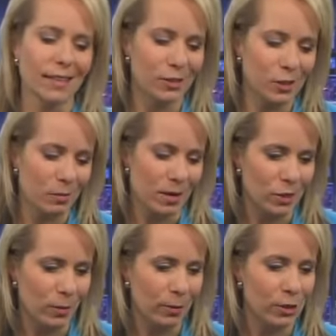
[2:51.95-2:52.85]
Thank you so
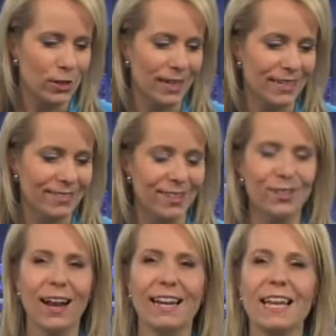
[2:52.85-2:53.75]
much. I appreciate it.
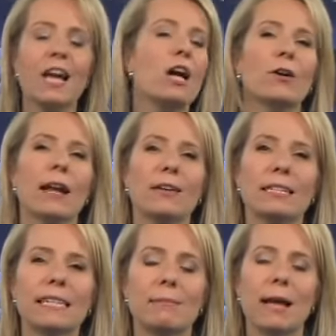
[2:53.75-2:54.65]
Dr. Heide, go down
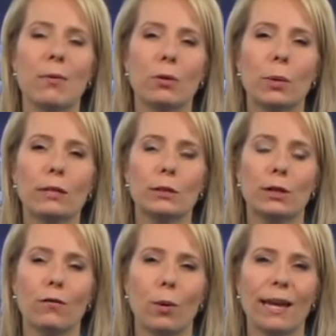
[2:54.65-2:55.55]
to Tim now with a quick look
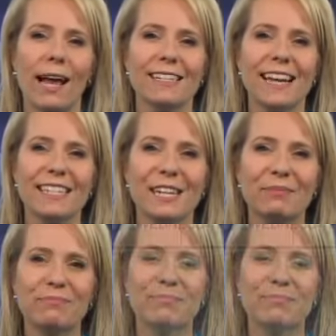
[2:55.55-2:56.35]
at our forecast. Hi, Tim.